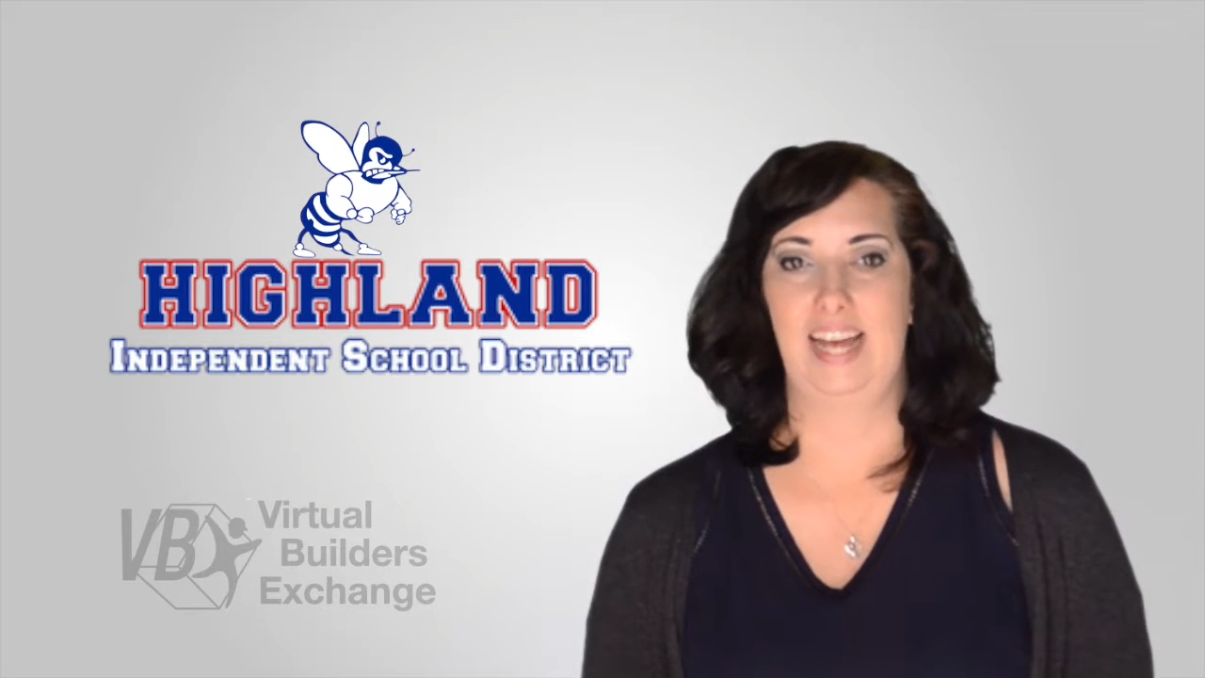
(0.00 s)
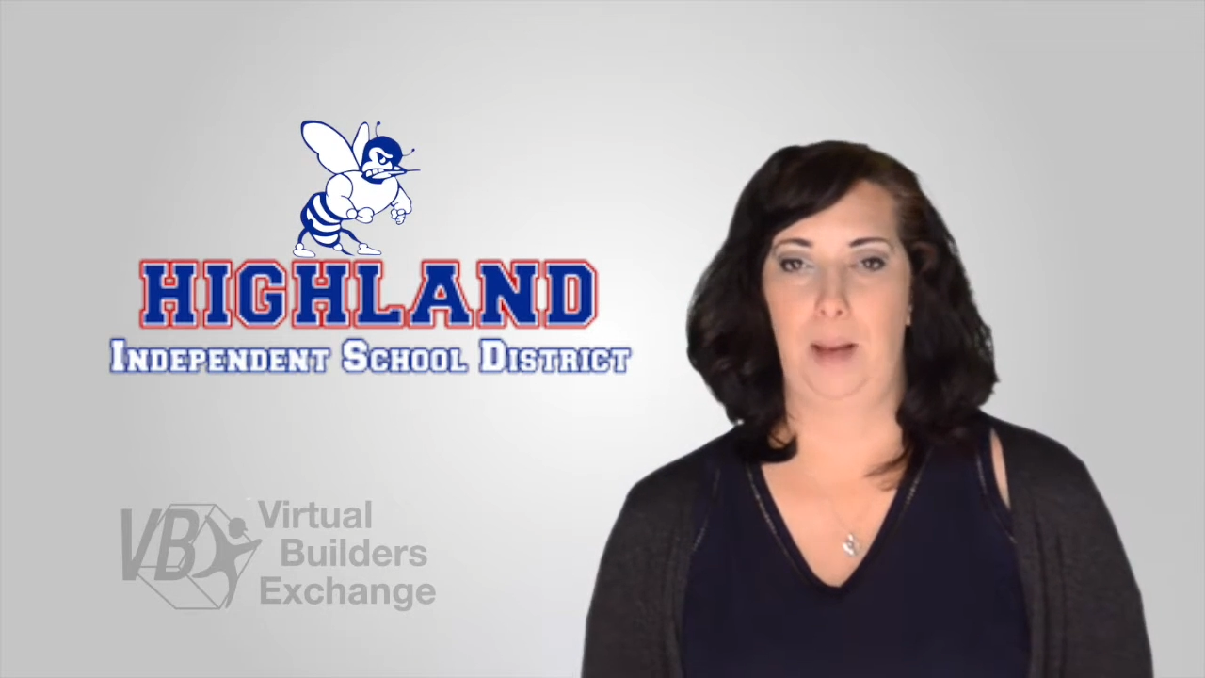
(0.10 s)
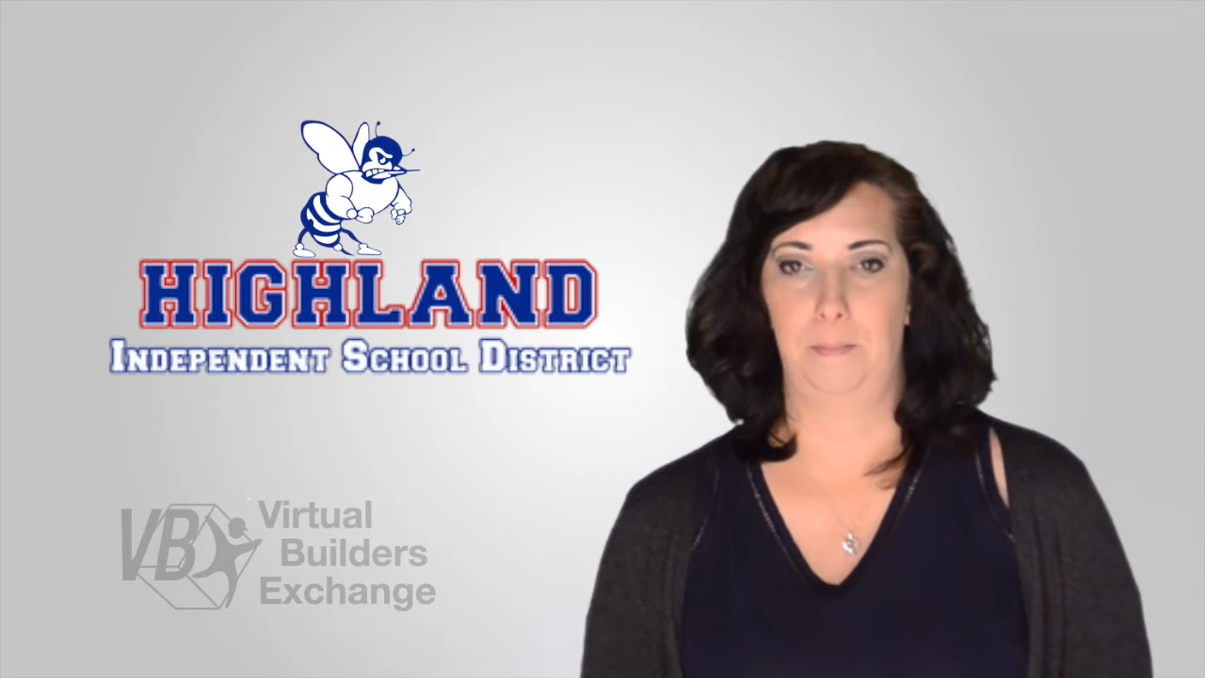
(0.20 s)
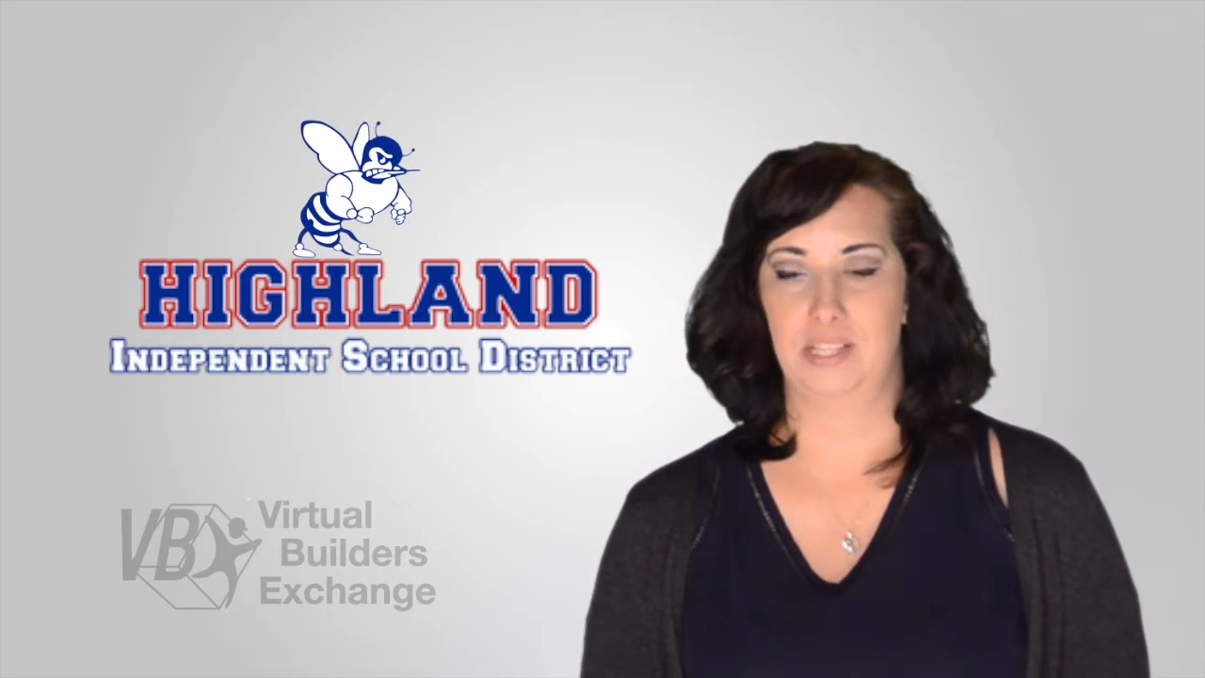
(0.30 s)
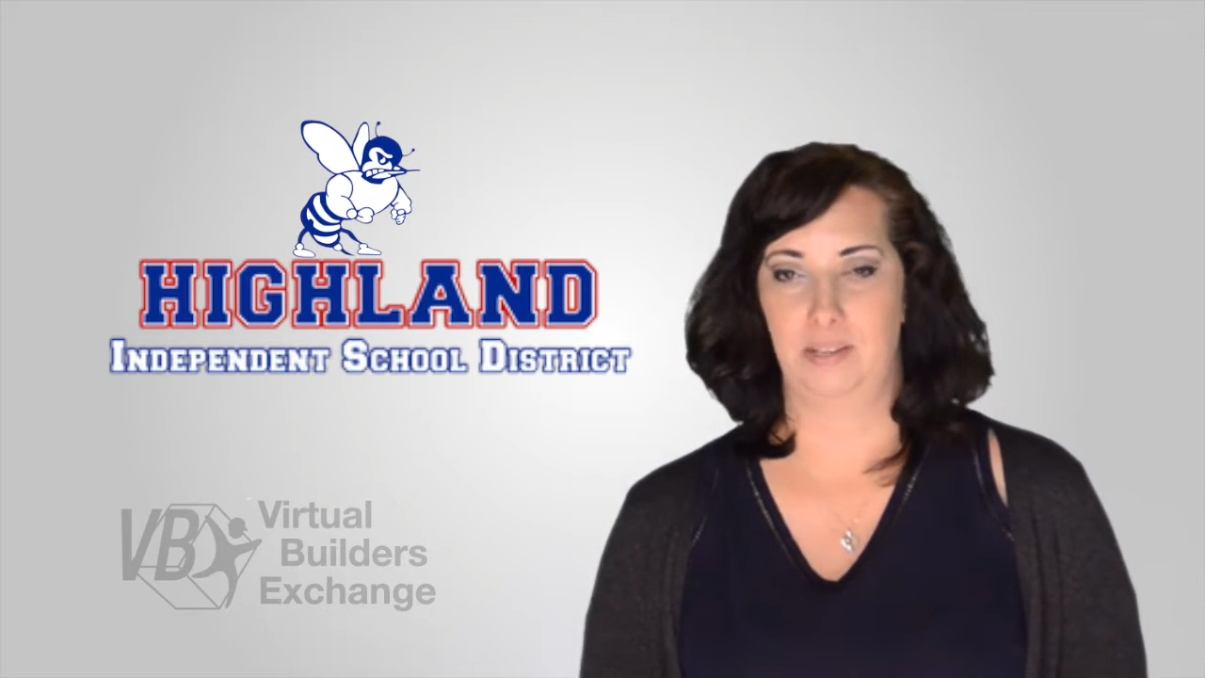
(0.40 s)

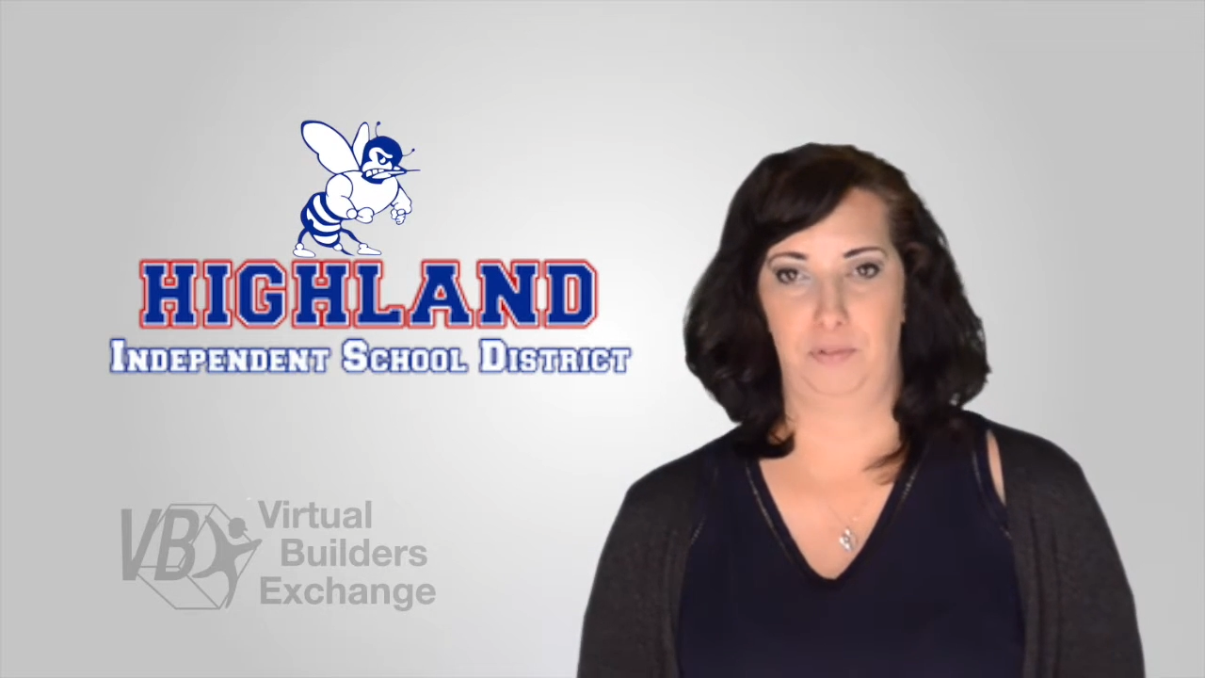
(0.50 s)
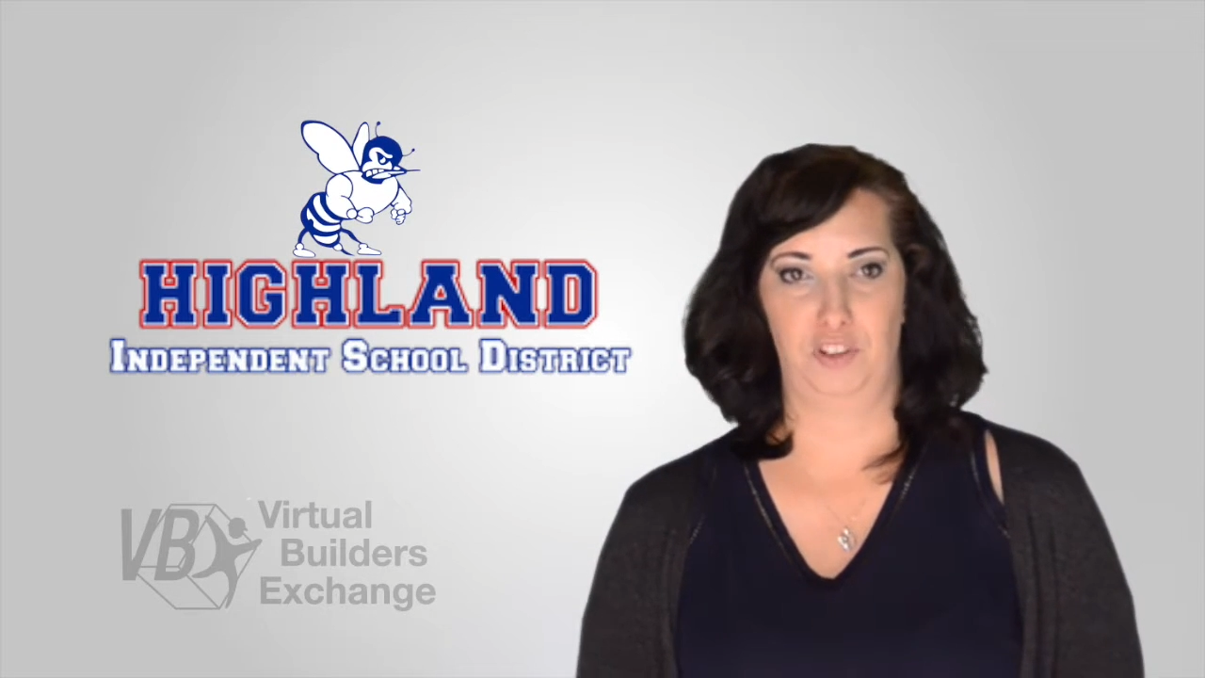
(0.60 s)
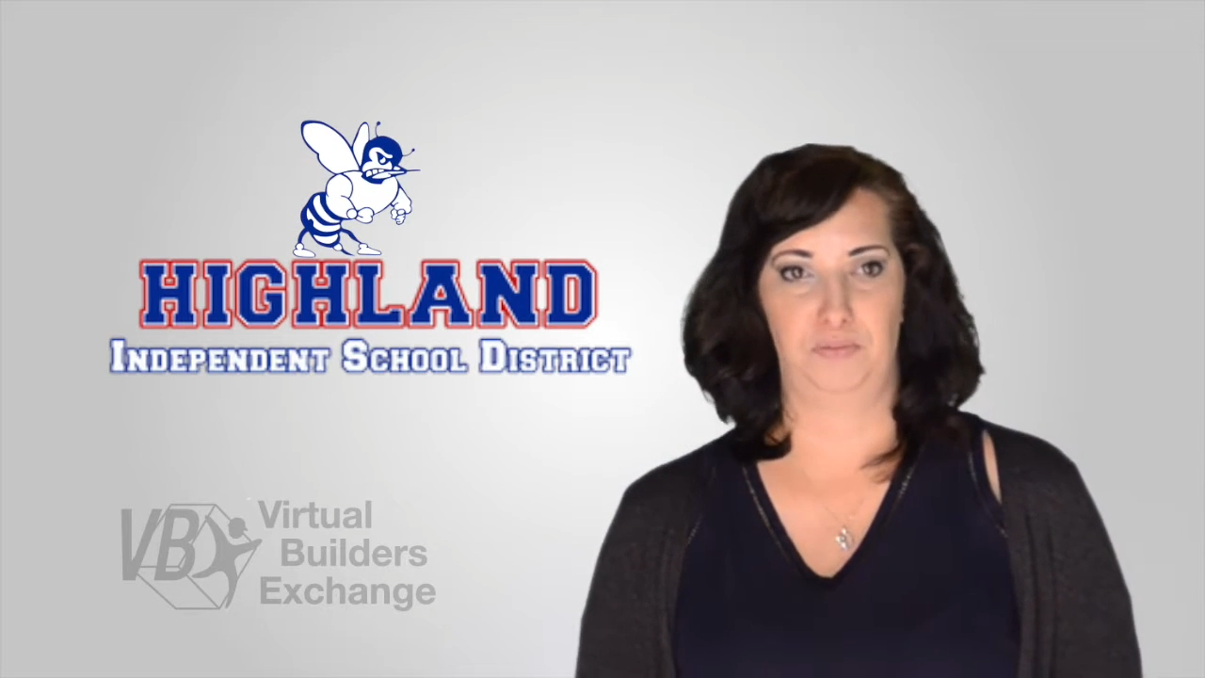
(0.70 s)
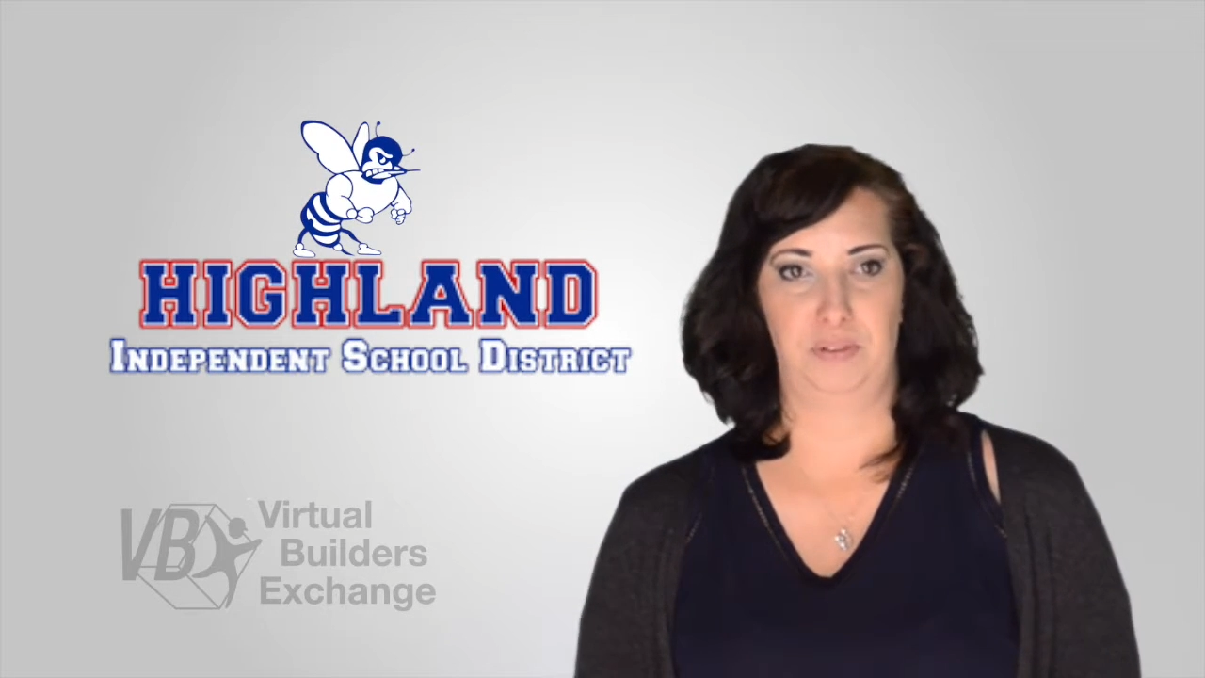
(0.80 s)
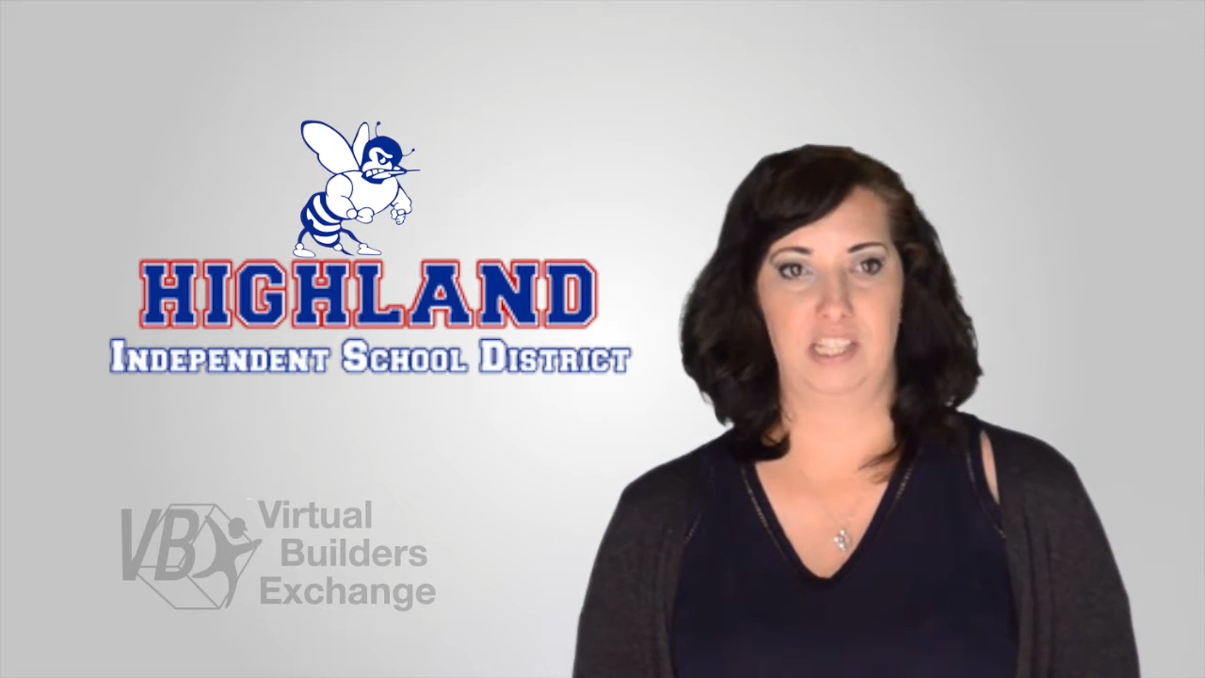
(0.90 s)
campus
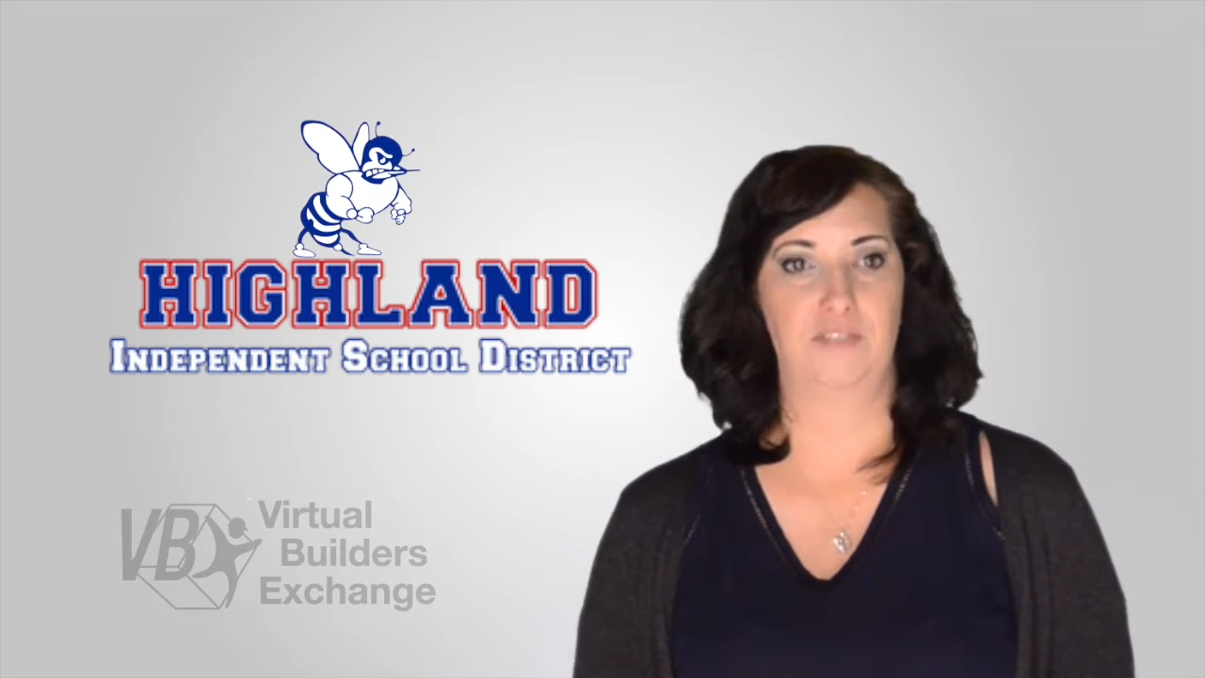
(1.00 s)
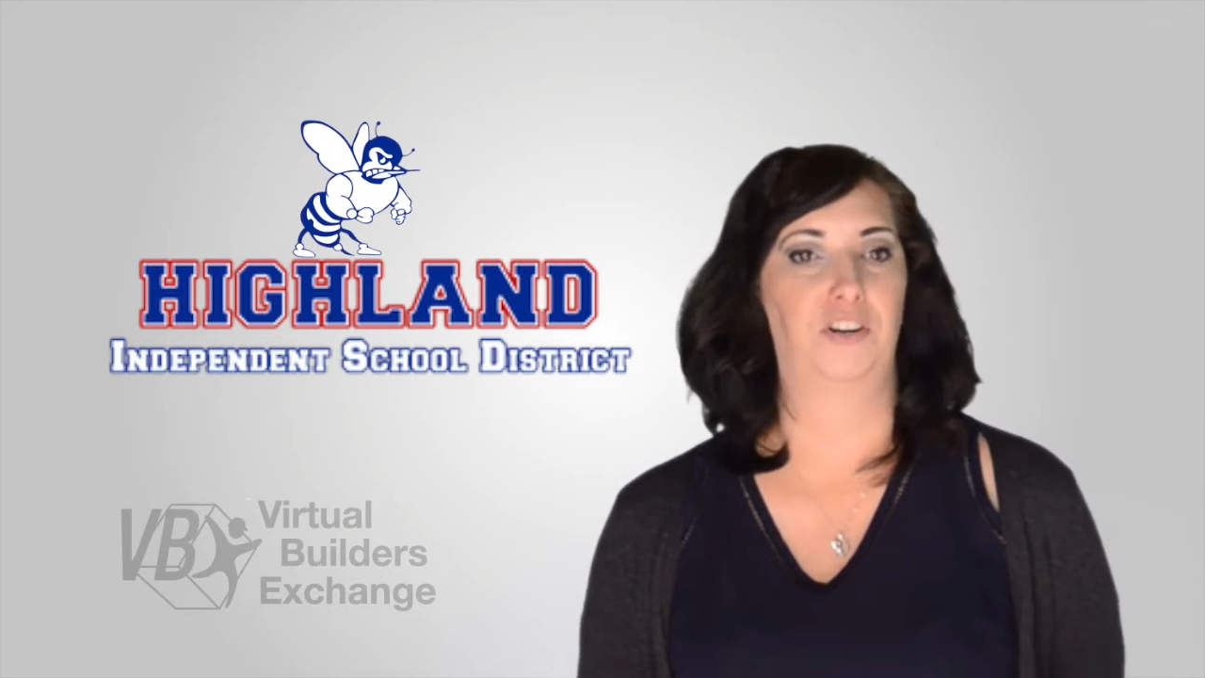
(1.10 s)
improvements